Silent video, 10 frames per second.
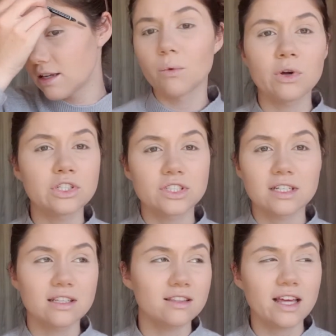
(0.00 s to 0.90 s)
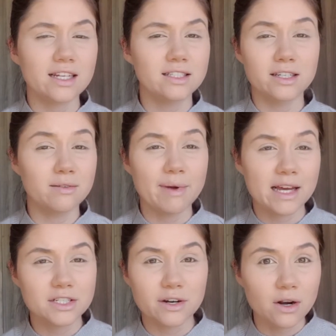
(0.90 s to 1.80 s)
Which, that didn't
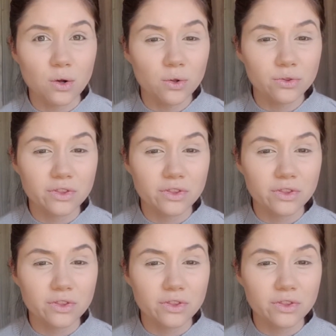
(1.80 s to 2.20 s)
matter at all.